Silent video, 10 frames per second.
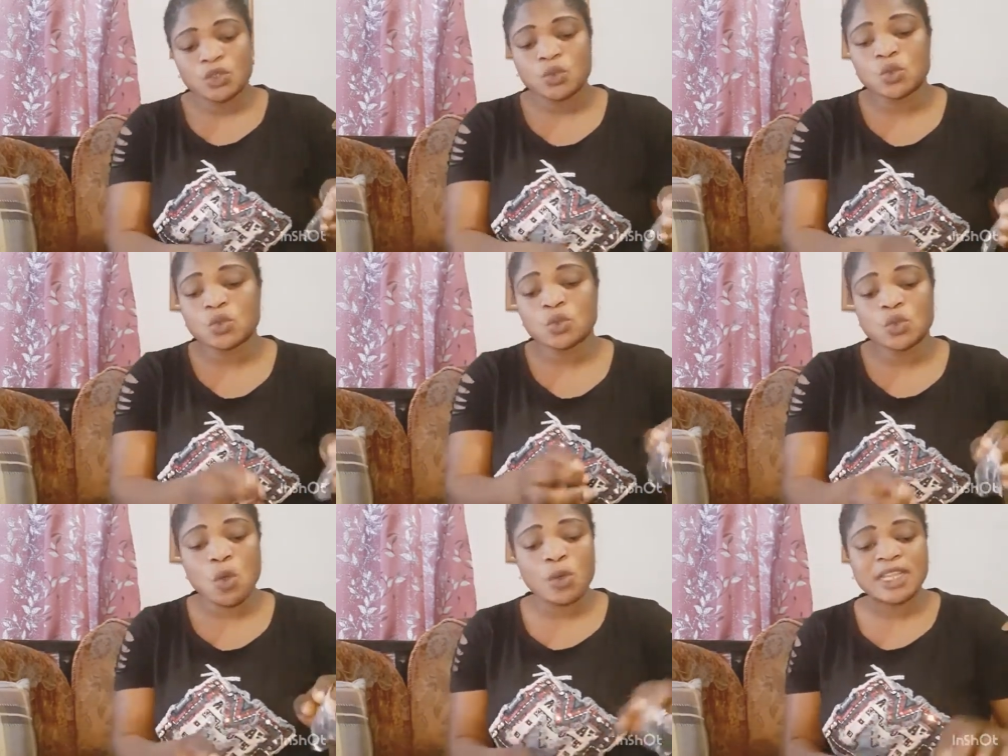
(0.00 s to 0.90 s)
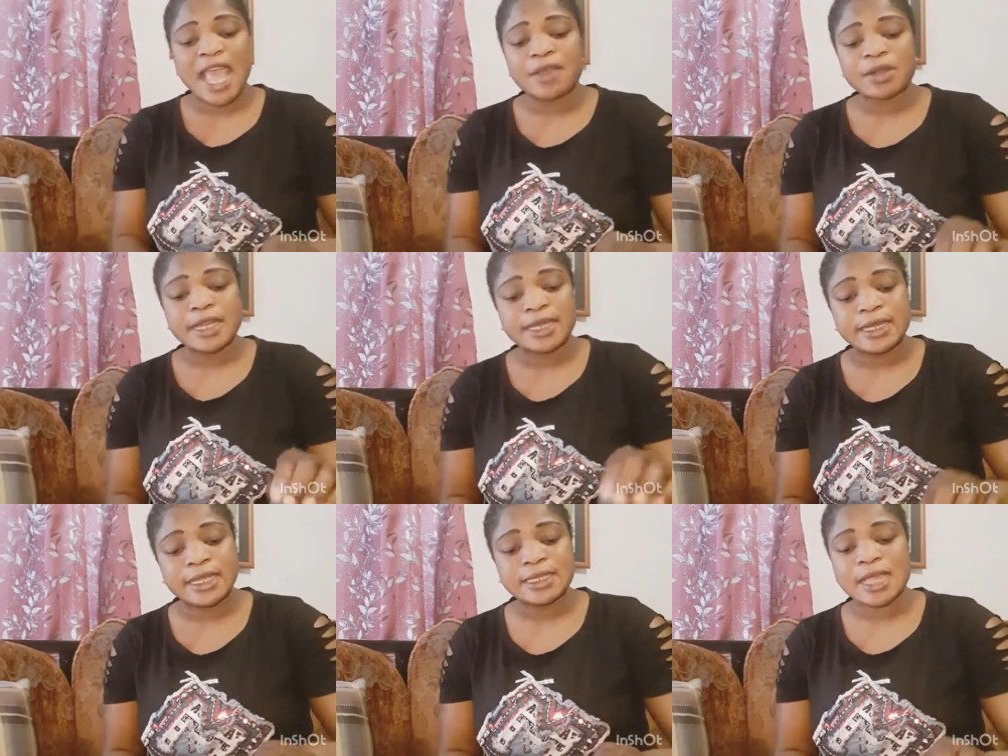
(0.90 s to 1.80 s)
to know what I really
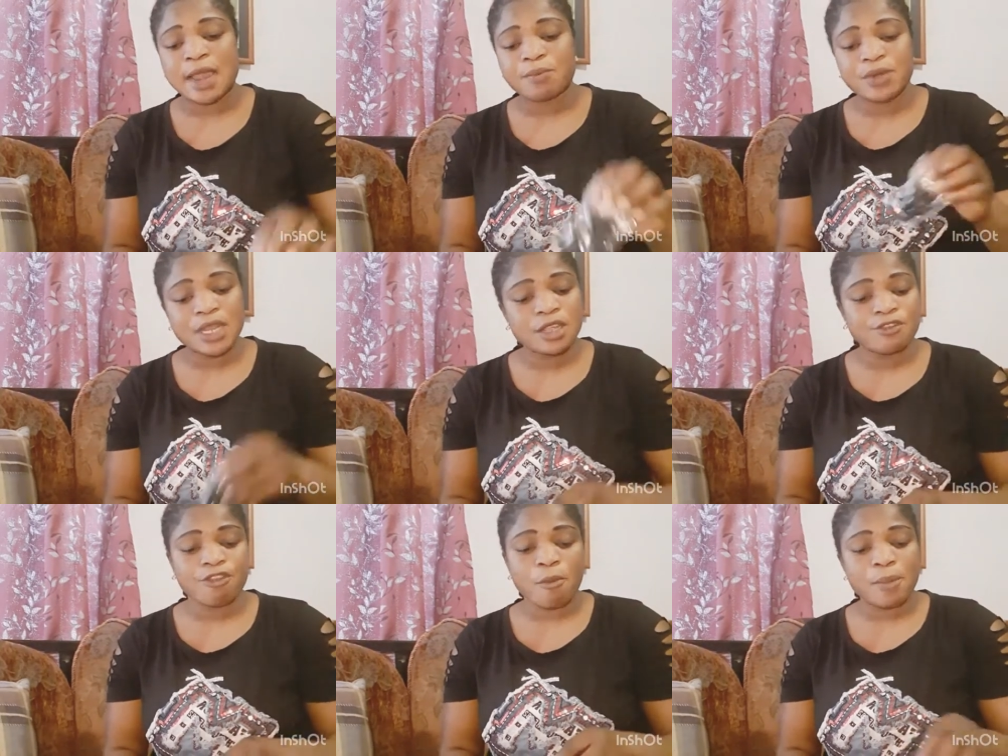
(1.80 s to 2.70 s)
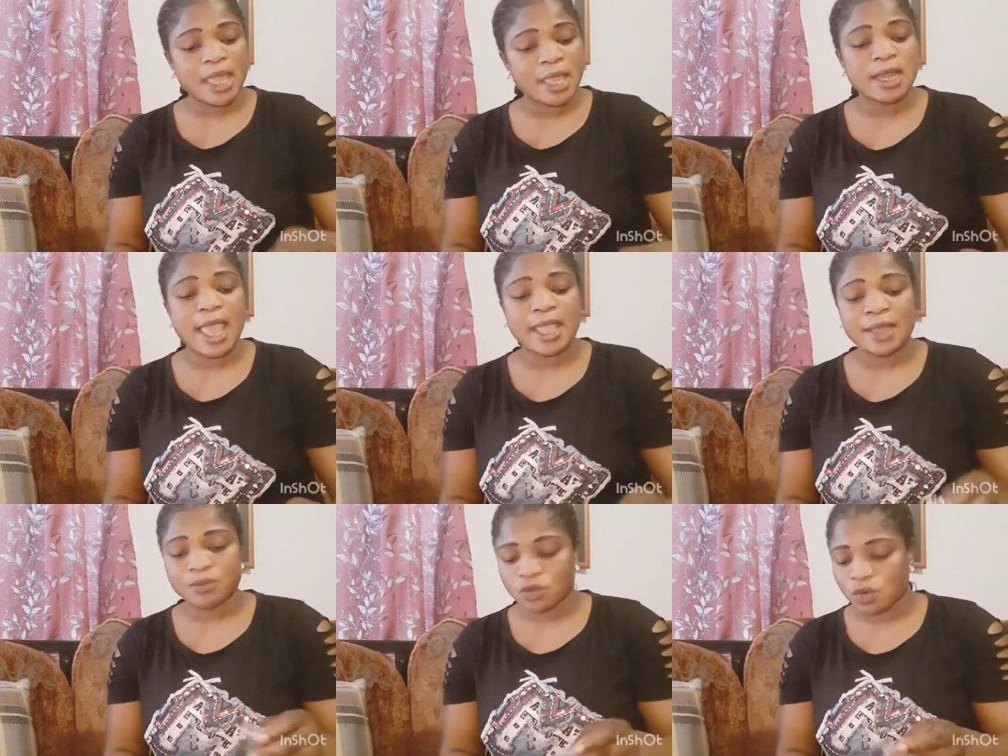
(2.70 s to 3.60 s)
need and bring it for me. Like,
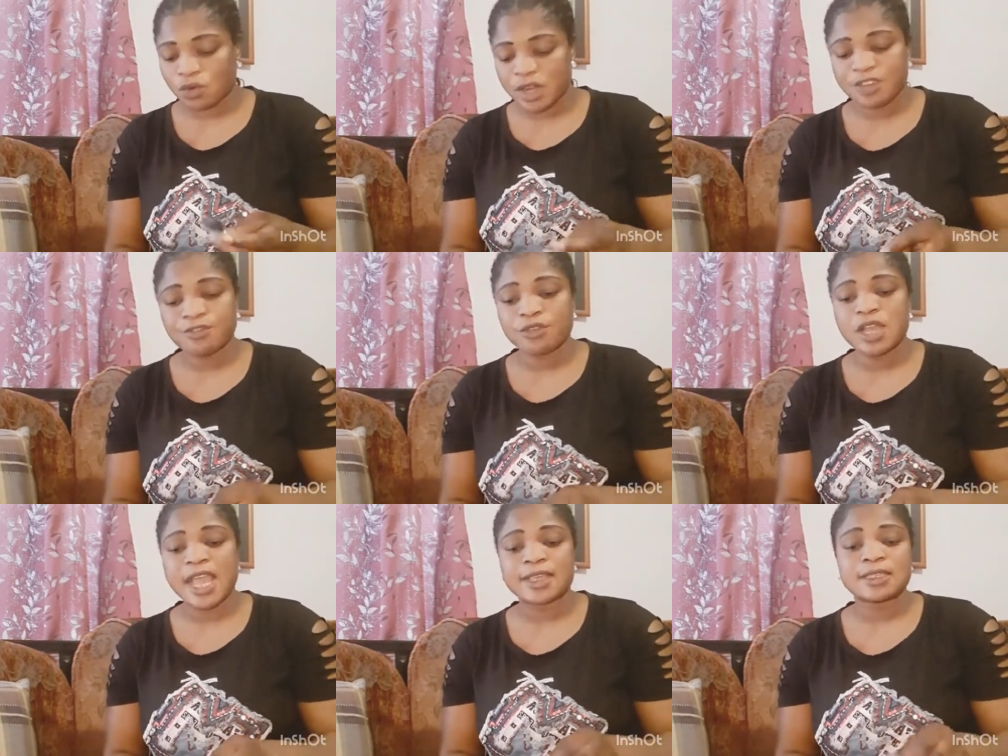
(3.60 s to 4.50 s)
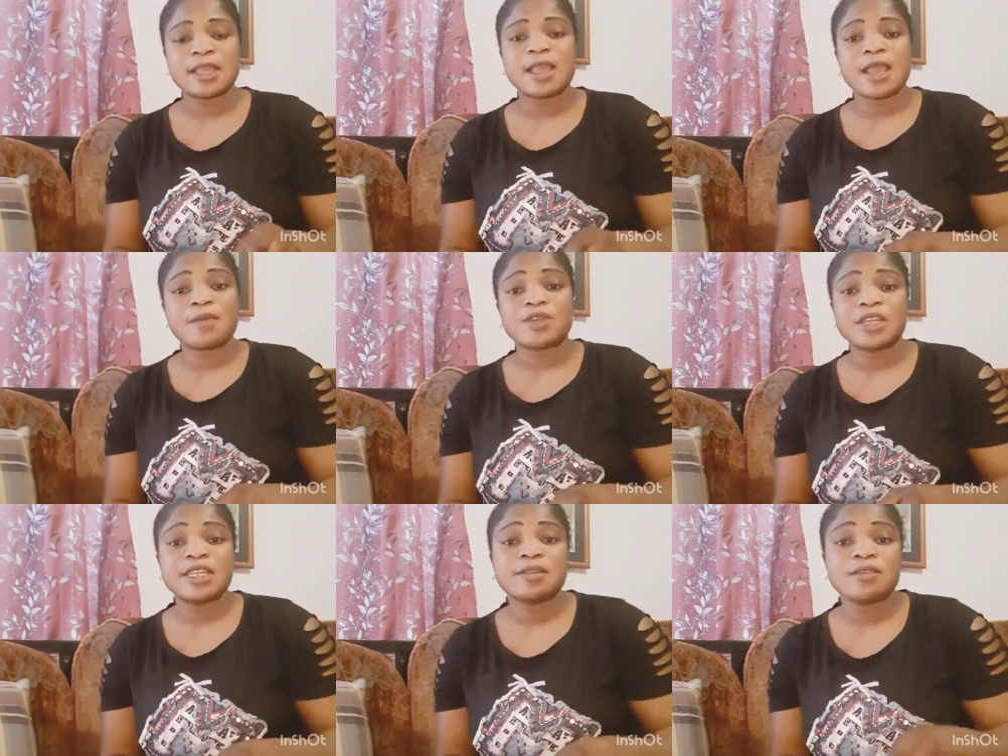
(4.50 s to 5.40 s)
I'm so grateful, guys. I'm
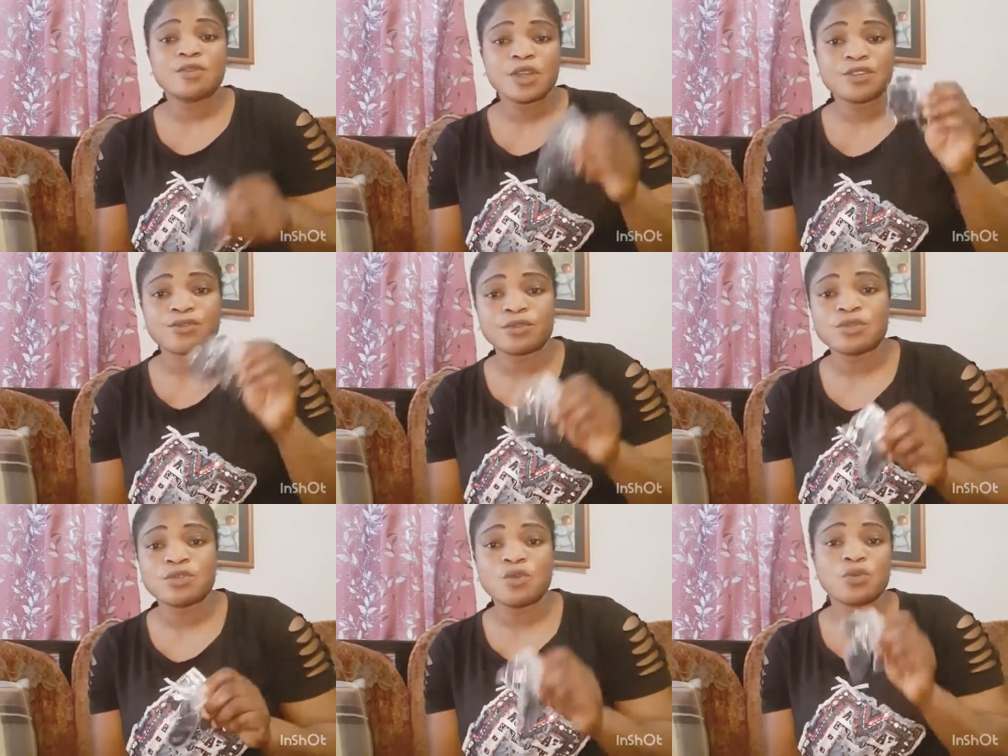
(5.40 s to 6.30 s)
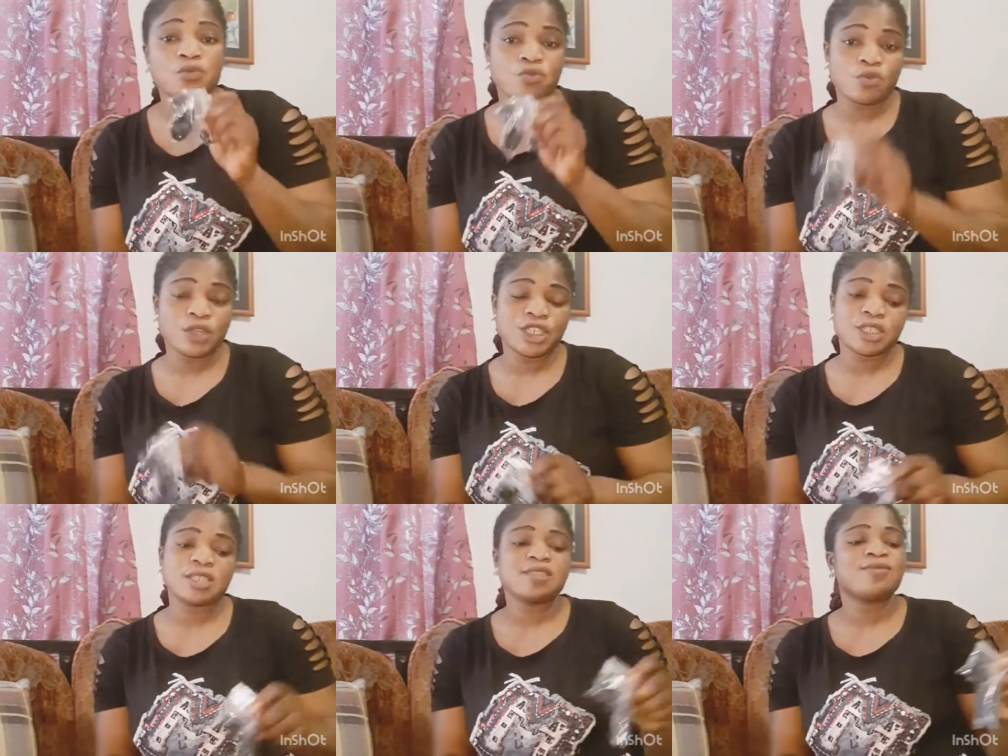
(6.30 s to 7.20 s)
really grateful. So
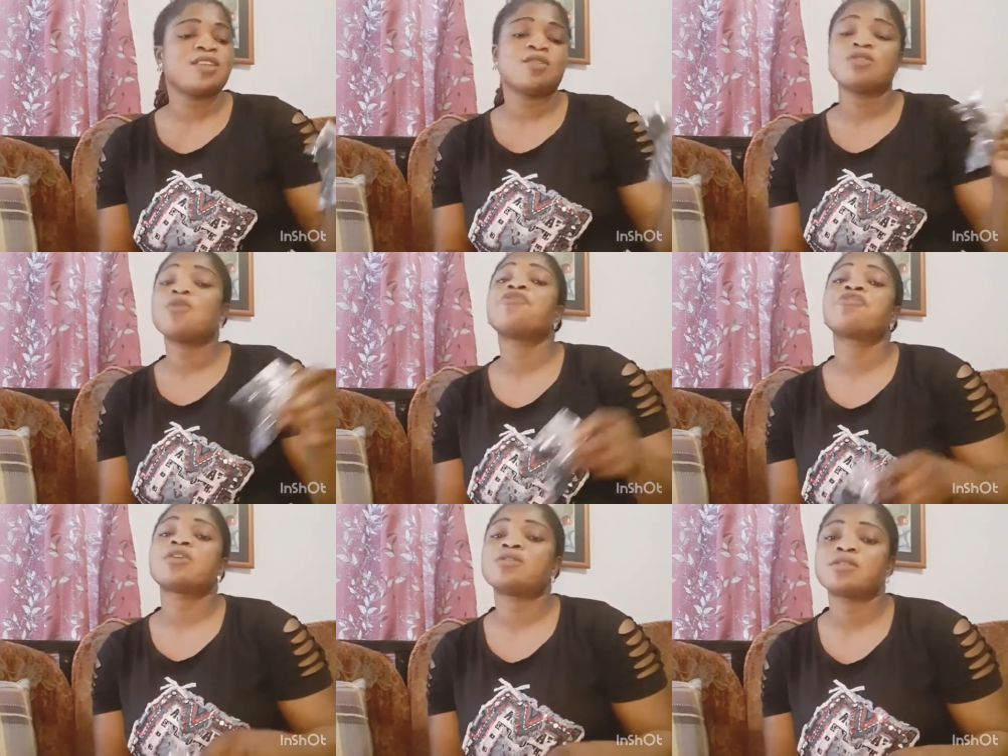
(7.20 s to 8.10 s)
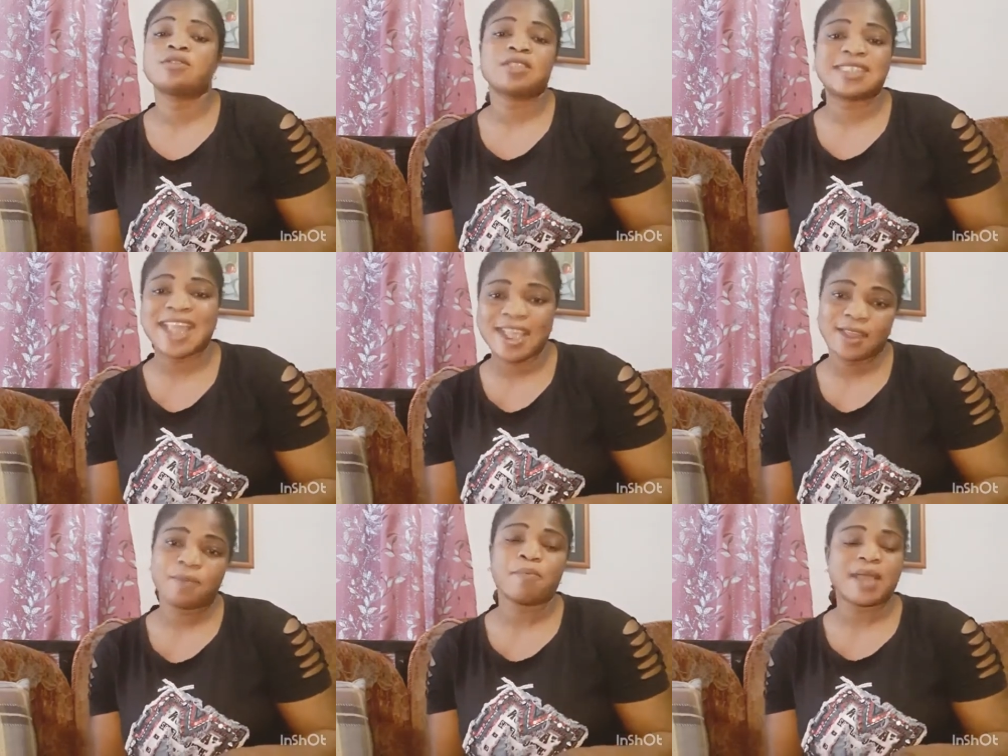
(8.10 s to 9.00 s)
watching this video, don't fail to
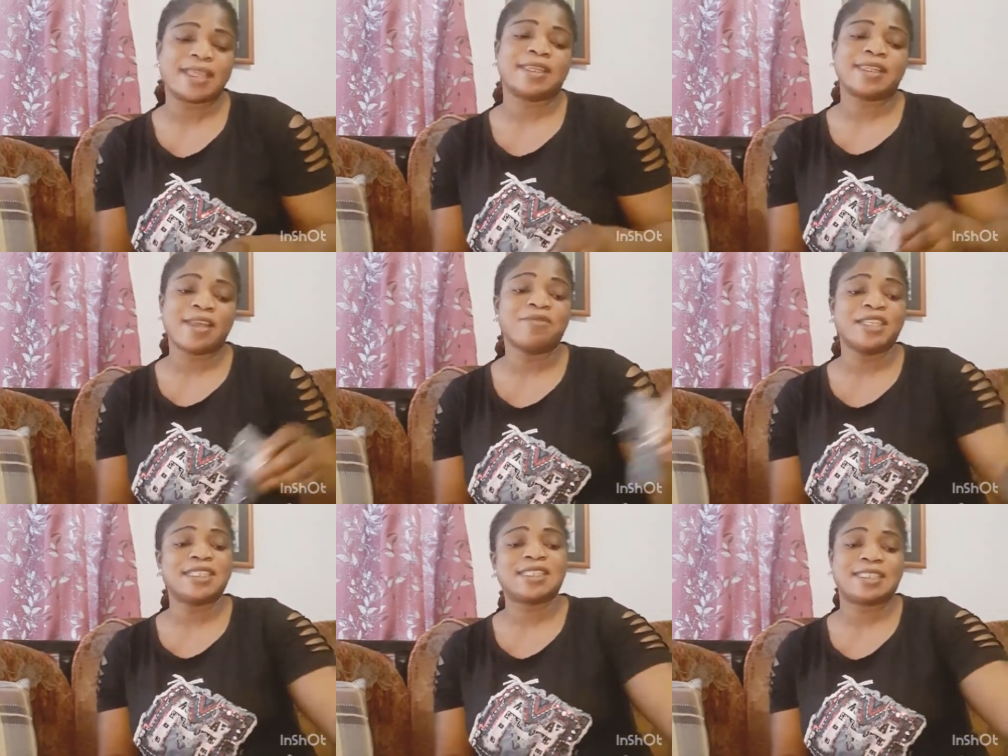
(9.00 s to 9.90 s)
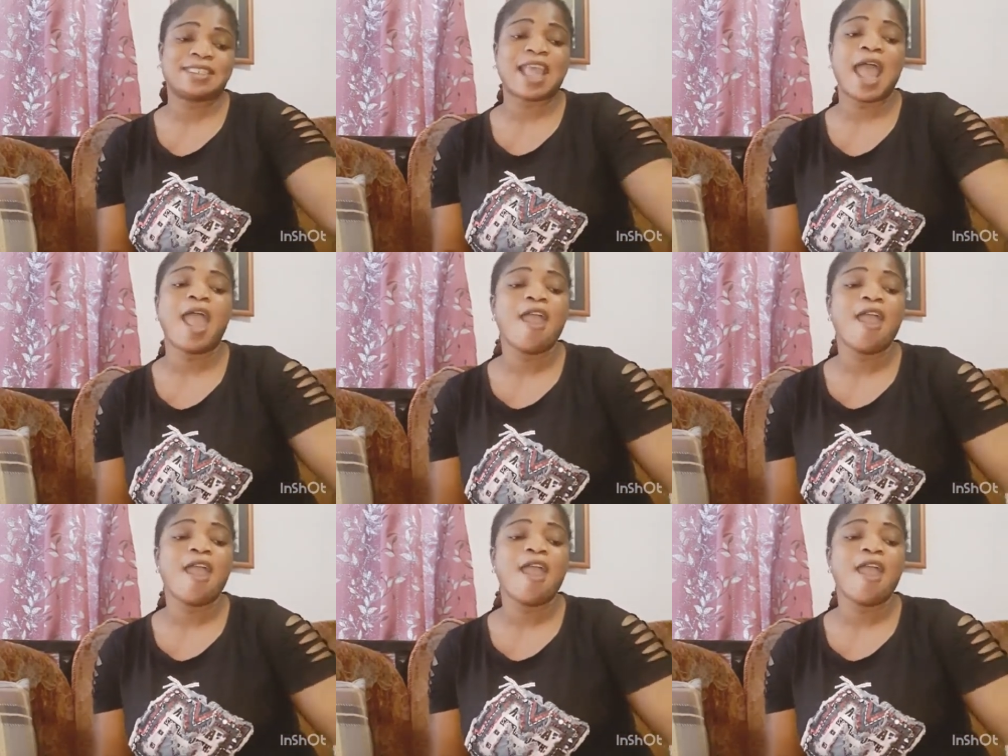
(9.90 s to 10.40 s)
thank my lovely sister